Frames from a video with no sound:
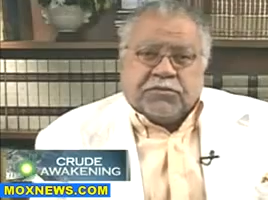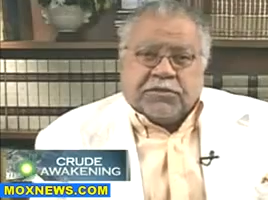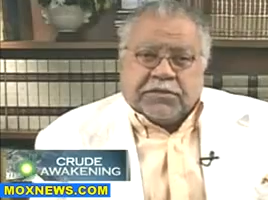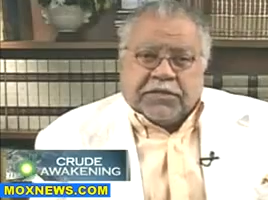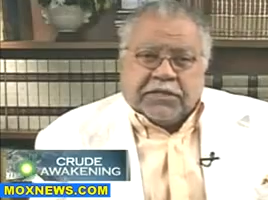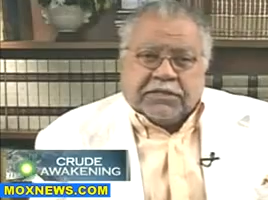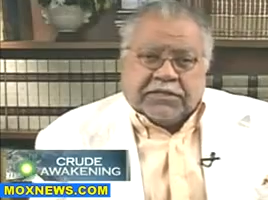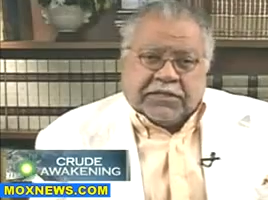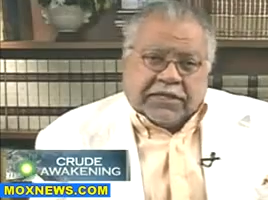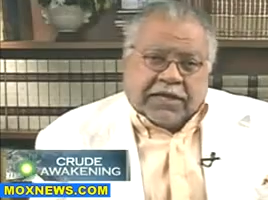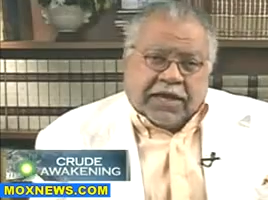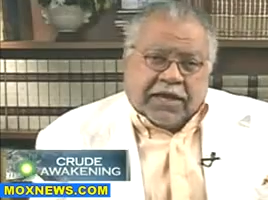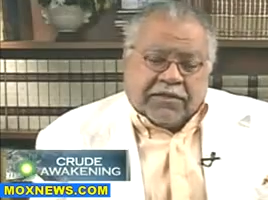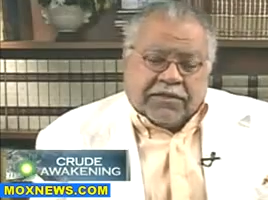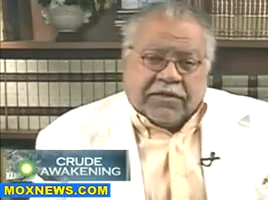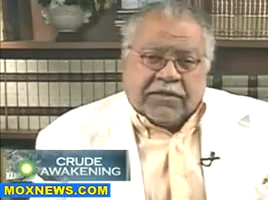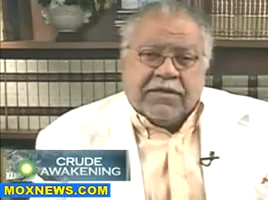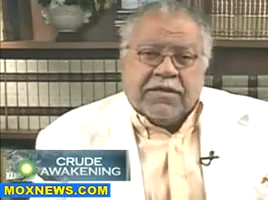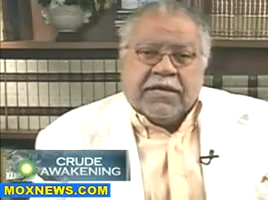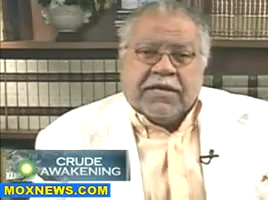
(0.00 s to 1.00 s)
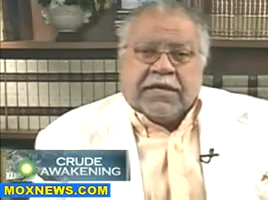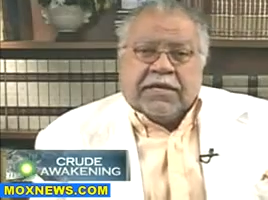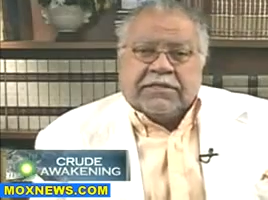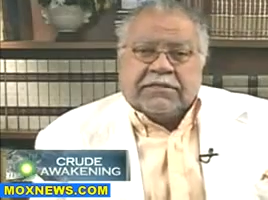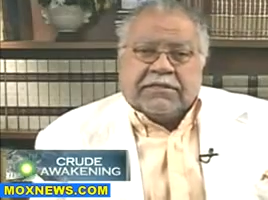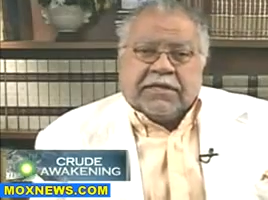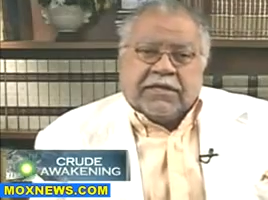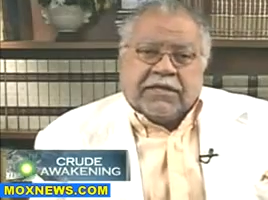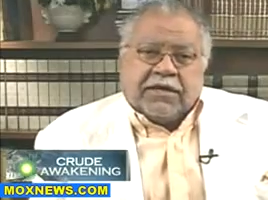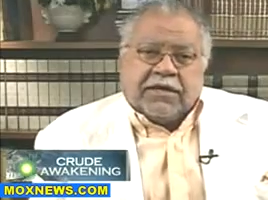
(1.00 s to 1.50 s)
would get together
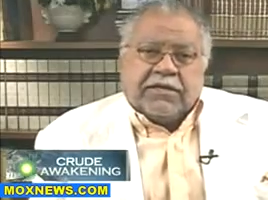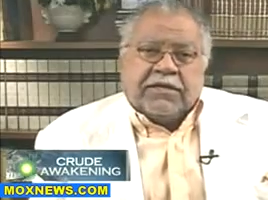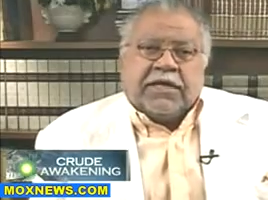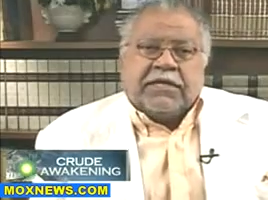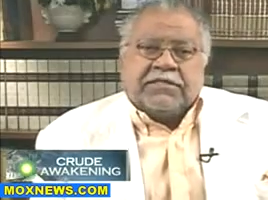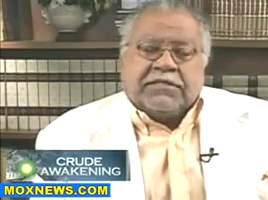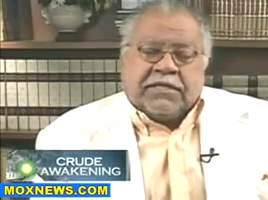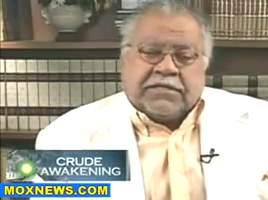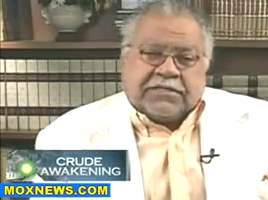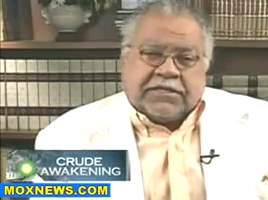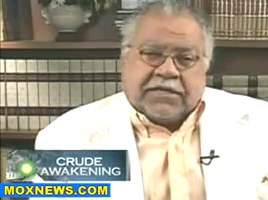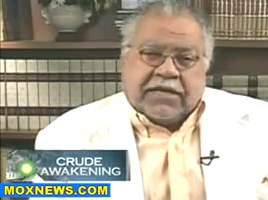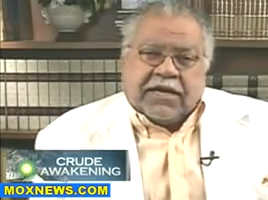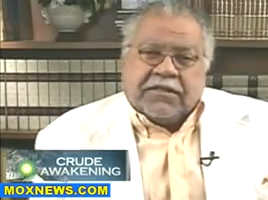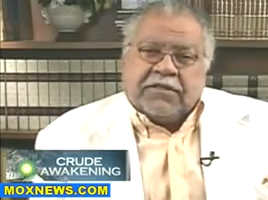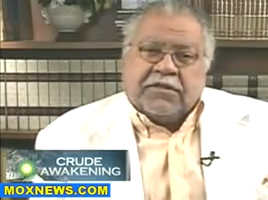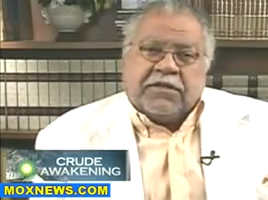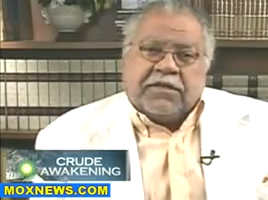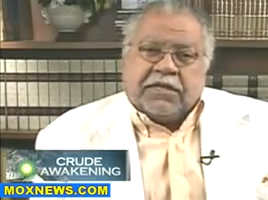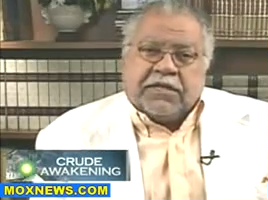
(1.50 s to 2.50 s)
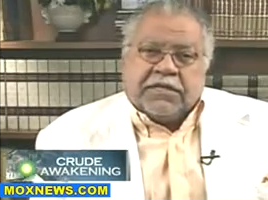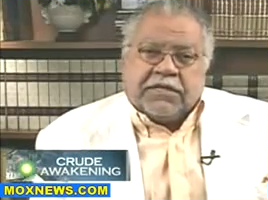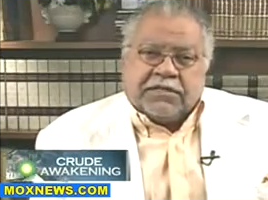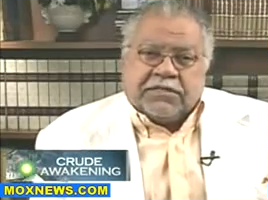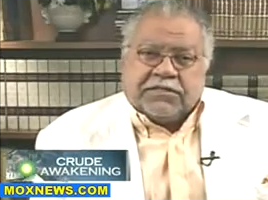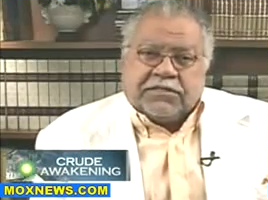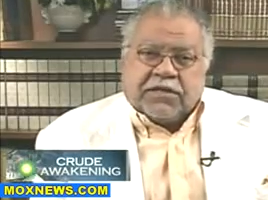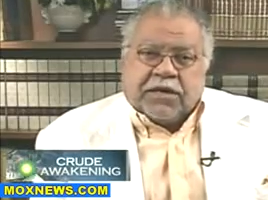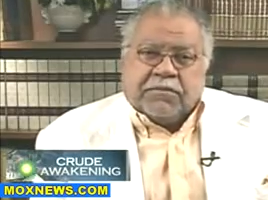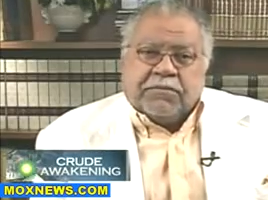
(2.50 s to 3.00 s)
and say, look, let's get together and clean
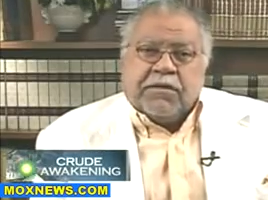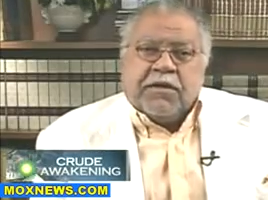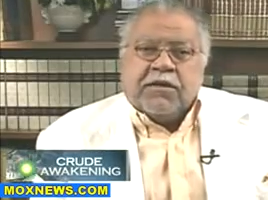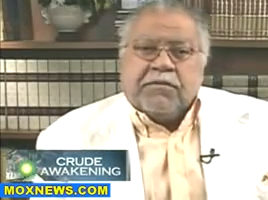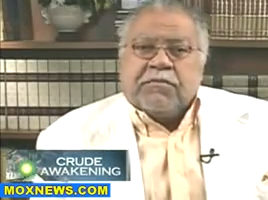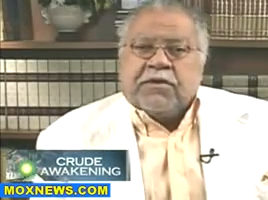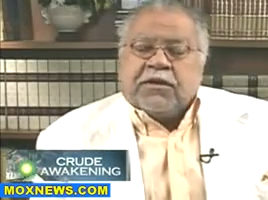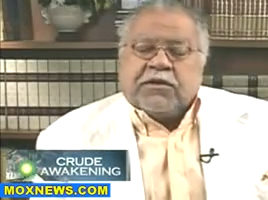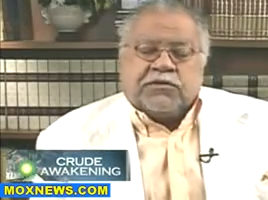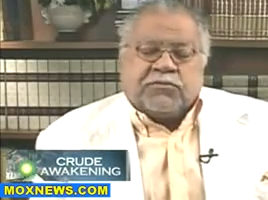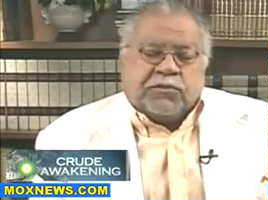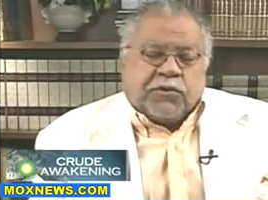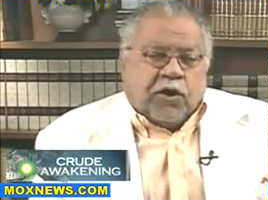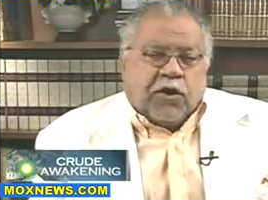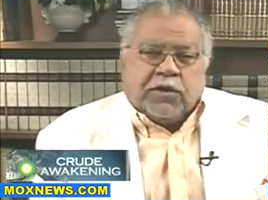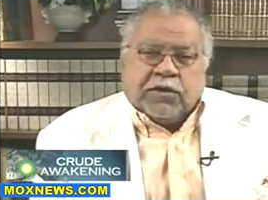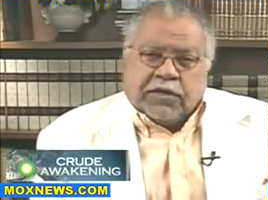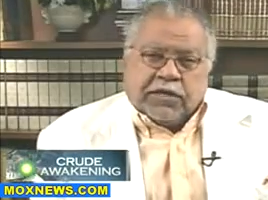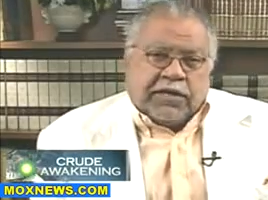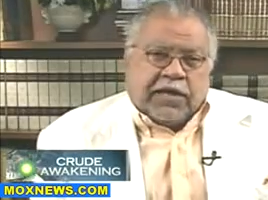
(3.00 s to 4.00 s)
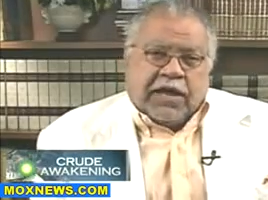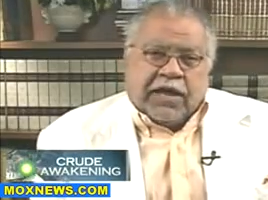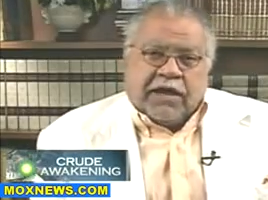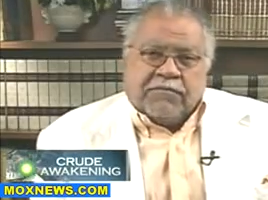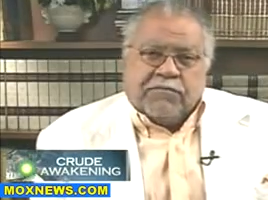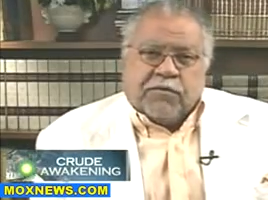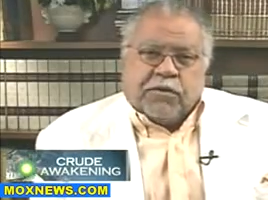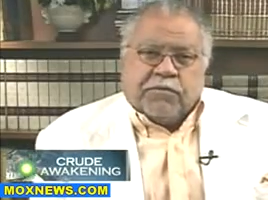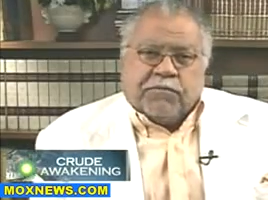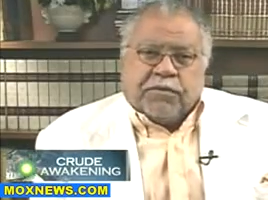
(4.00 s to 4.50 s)
this up because we're only going to
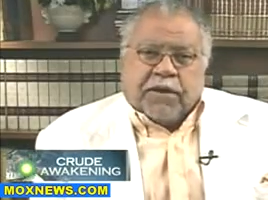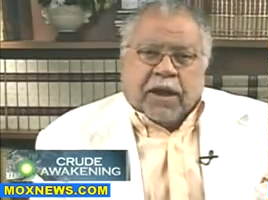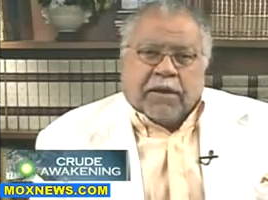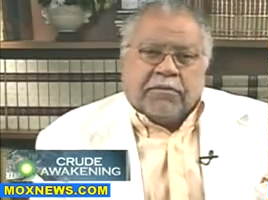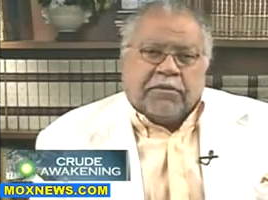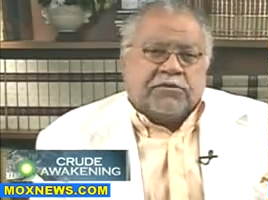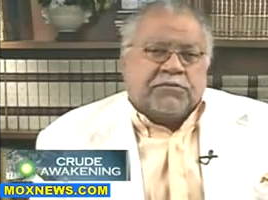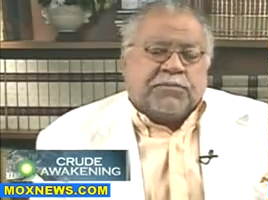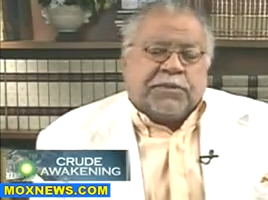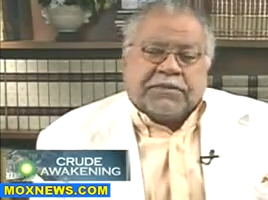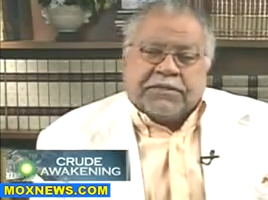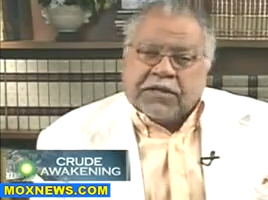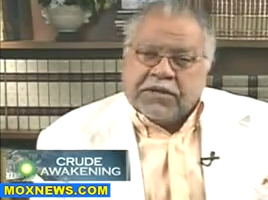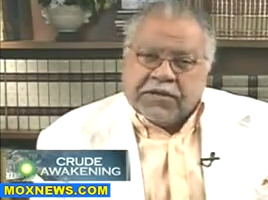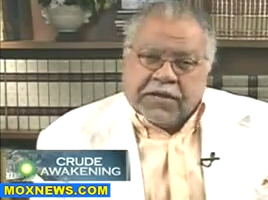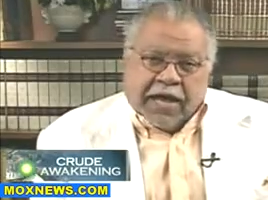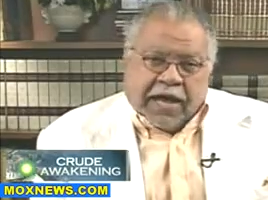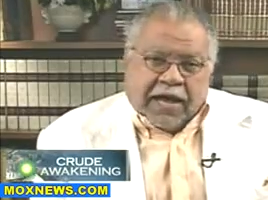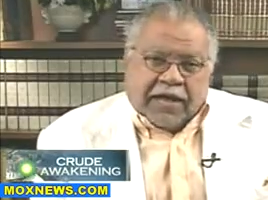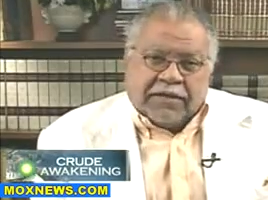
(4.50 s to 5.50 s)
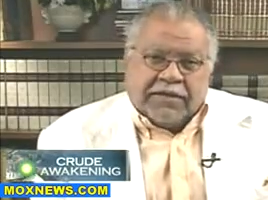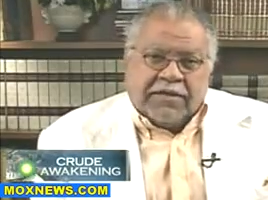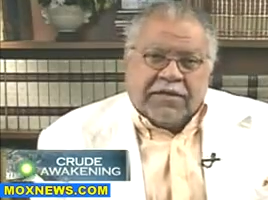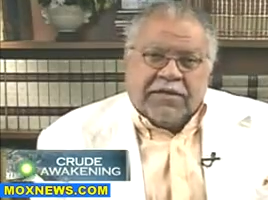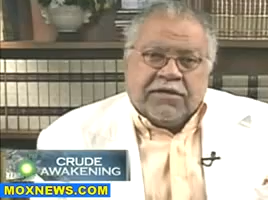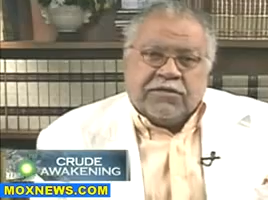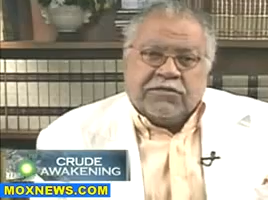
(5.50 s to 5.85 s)
have more problems, but they're not.